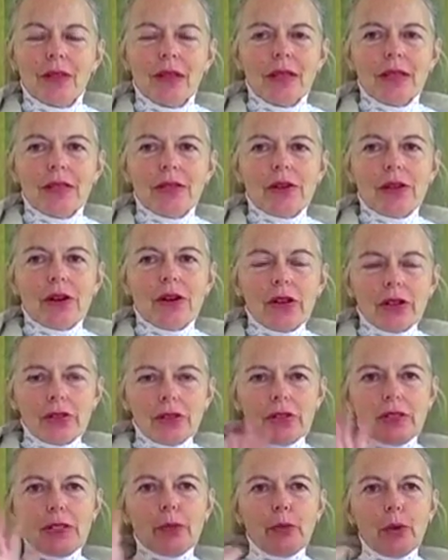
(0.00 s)
These are all
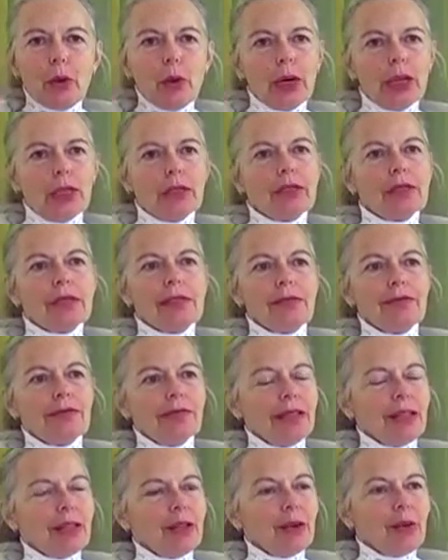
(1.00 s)
just points of
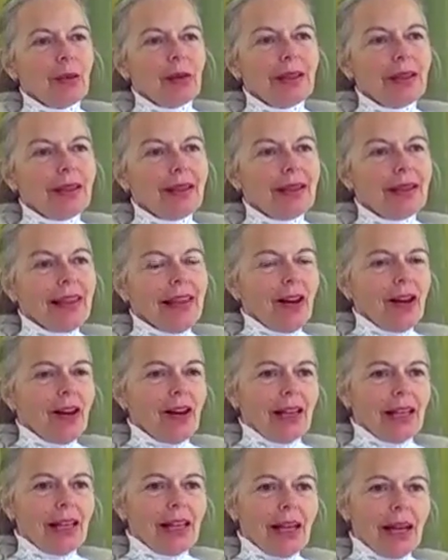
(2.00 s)
view within the
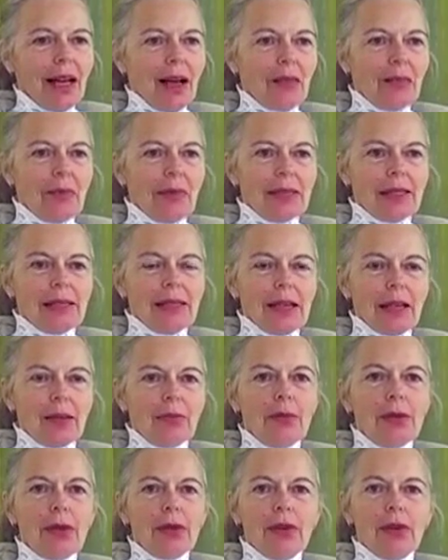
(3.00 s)

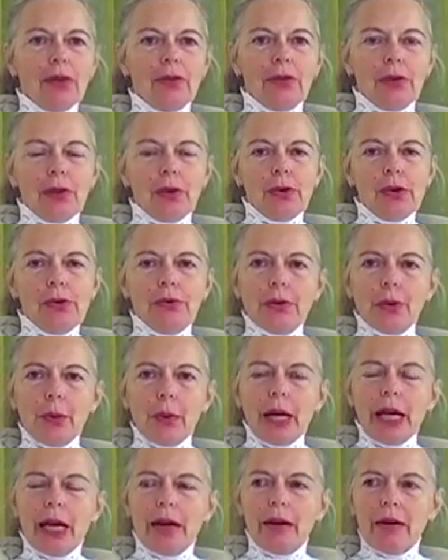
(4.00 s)
all-encompassing pure view of
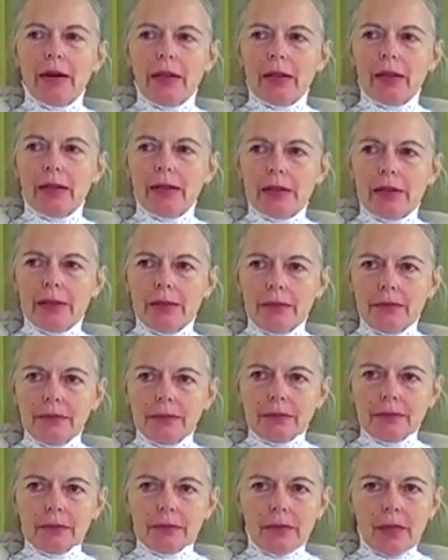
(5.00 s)
awareness.
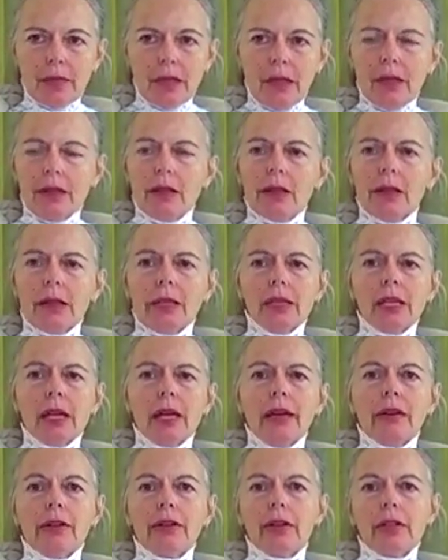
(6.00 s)
They're
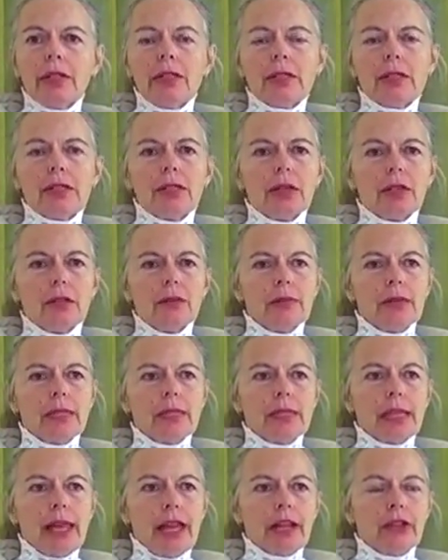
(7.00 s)
entirely
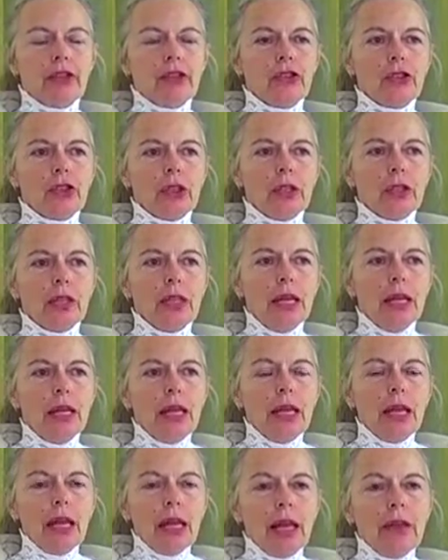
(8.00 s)
circumstantial,
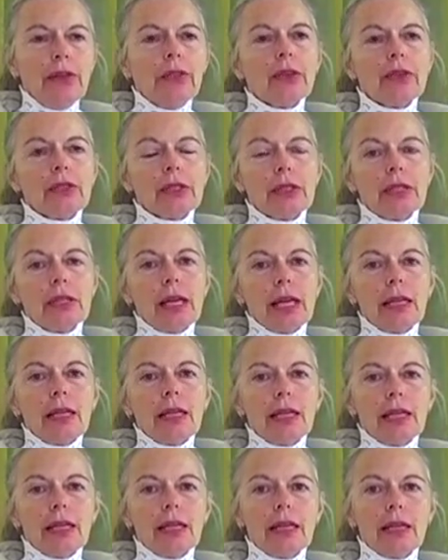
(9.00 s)
and there's
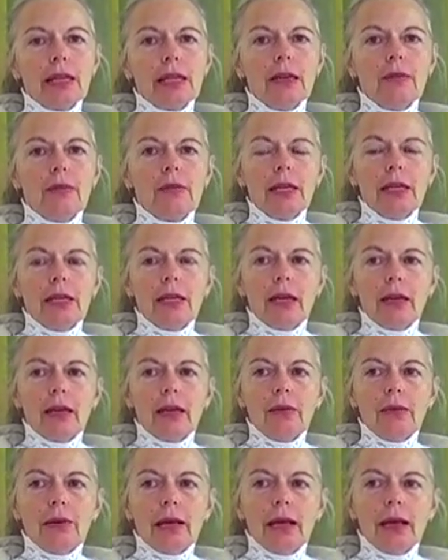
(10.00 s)
nothing that can be done
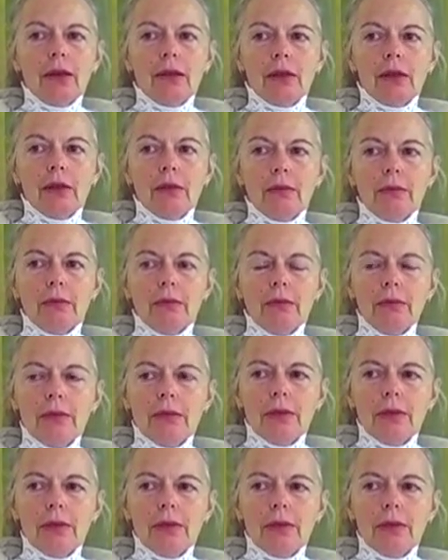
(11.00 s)
about them.